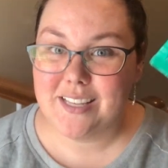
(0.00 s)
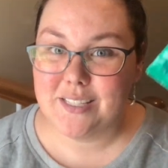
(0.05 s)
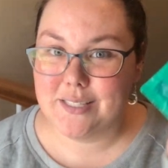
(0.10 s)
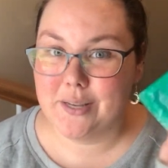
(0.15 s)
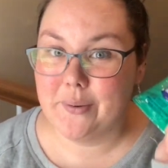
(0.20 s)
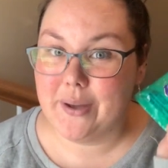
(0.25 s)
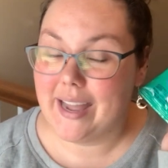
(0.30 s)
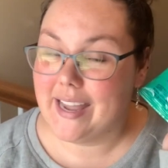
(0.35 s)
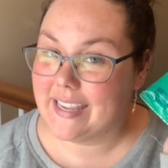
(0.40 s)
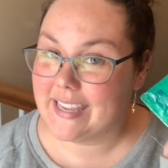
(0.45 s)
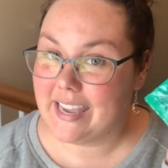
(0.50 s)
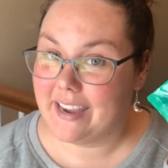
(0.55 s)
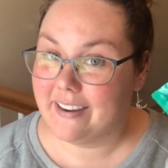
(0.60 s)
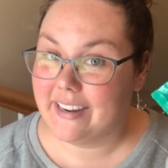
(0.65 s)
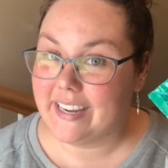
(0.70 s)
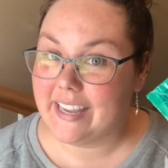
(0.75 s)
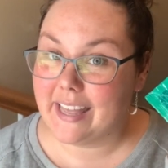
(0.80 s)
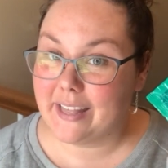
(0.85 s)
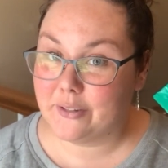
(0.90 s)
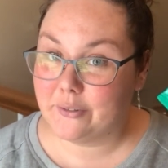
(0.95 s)
So I
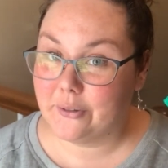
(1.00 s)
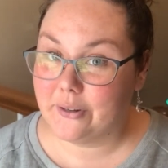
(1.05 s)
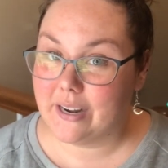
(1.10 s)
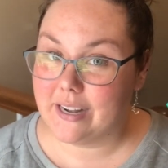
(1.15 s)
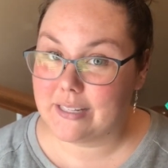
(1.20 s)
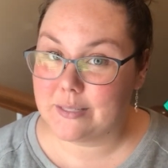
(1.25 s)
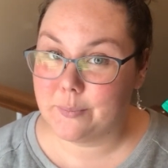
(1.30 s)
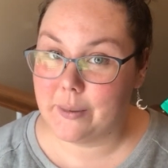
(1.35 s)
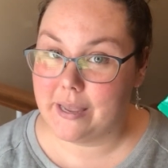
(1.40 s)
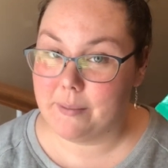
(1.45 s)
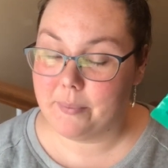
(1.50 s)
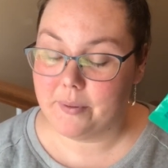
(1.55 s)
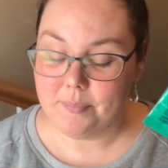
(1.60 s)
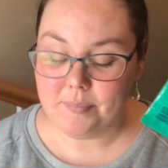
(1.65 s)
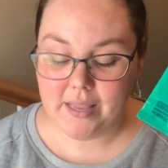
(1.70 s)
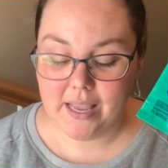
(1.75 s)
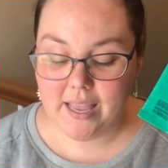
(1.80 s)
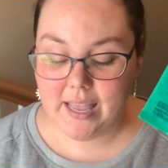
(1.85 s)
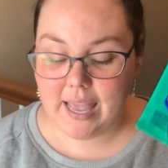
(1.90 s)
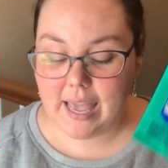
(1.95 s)
carry a Clorox wipe.
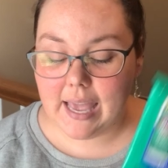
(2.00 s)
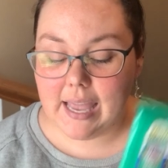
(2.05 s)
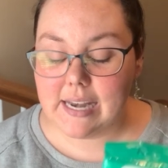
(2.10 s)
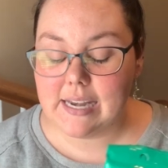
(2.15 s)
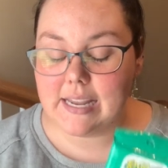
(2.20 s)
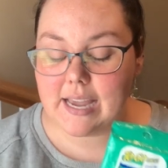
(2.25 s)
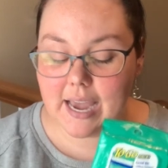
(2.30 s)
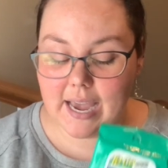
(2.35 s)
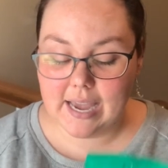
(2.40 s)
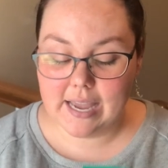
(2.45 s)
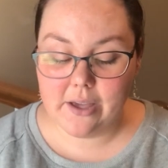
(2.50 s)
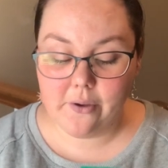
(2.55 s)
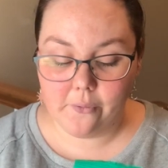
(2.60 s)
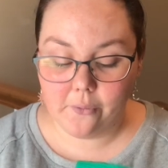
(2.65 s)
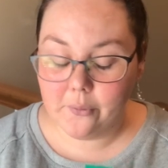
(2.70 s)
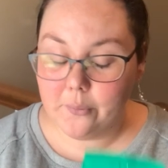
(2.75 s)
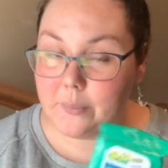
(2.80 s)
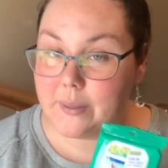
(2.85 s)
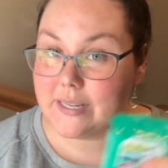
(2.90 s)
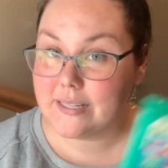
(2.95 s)
And I
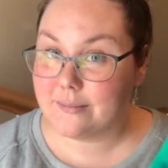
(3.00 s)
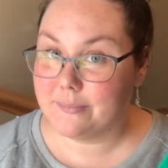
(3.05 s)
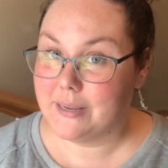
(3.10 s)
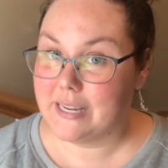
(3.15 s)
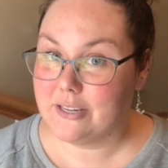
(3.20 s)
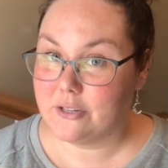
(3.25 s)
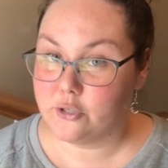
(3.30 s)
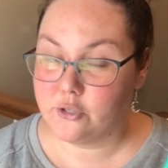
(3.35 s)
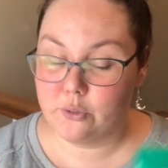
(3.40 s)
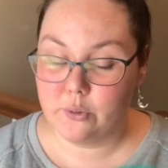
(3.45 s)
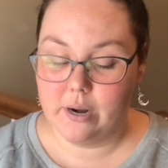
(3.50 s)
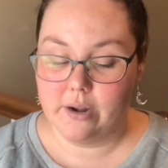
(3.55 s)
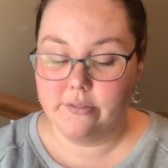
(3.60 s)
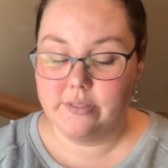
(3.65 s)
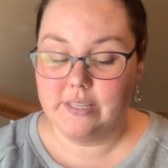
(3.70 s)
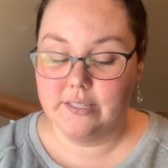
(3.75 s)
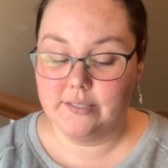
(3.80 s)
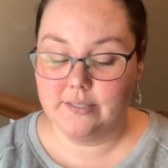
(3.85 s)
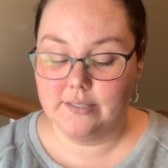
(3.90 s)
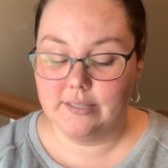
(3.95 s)
always make sure
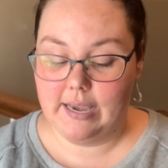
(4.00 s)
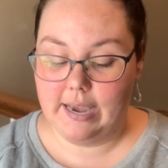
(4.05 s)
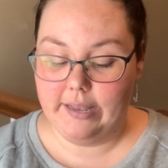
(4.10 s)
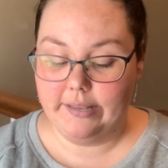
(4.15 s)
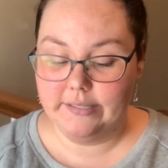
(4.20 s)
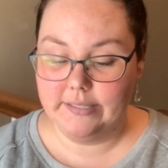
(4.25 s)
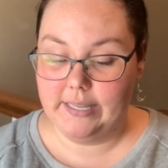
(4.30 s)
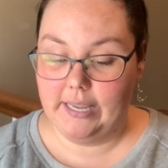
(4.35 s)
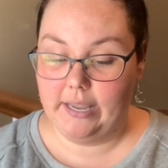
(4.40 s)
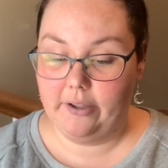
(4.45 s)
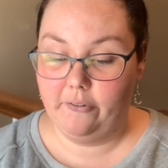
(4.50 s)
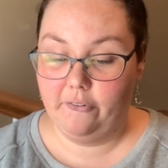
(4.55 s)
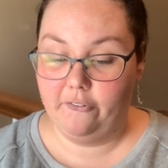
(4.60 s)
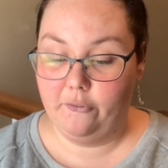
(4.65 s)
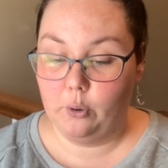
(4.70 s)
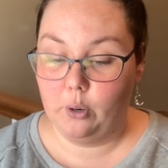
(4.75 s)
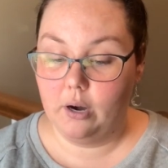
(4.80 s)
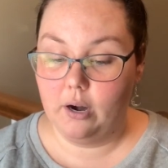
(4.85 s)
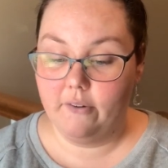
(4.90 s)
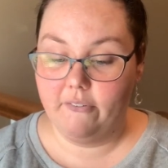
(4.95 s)
this has like
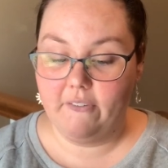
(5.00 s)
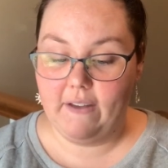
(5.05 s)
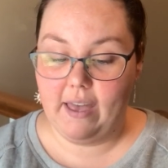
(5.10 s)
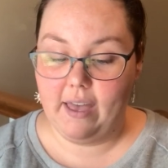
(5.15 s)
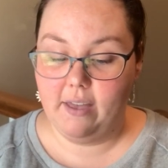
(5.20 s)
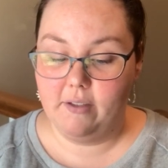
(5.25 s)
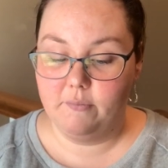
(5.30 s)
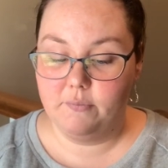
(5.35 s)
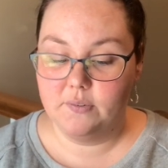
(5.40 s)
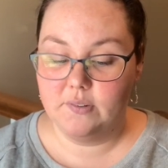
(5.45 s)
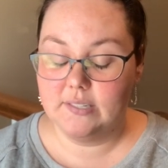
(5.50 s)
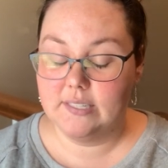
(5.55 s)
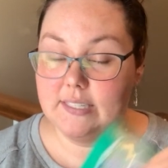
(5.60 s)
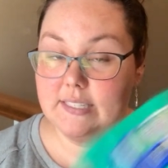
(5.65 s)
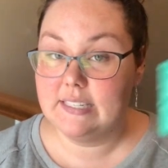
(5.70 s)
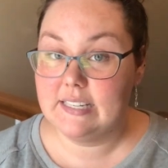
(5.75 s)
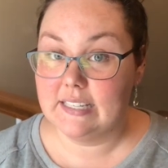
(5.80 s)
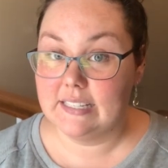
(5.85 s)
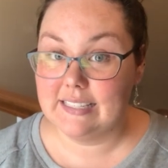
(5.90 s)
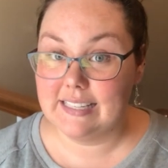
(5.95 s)
four or five
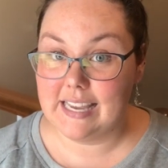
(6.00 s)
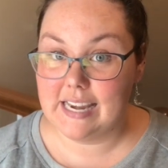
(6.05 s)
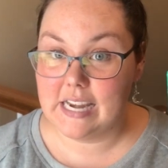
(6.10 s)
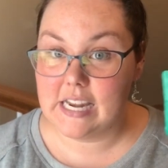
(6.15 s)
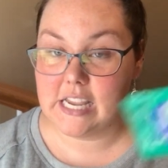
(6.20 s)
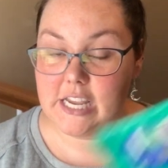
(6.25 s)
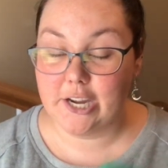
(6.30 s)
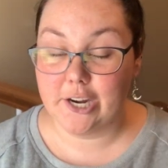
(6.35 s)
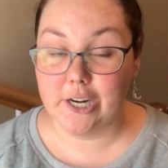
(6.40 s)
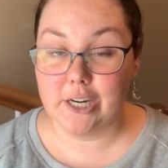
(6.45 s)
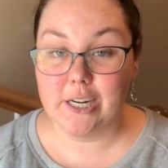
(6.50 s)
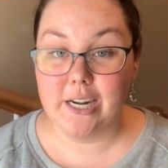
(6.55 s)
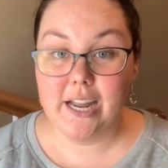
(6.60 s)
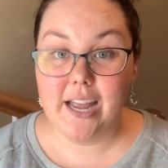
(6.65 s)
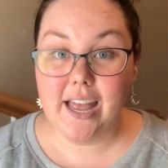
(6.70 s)
still in here.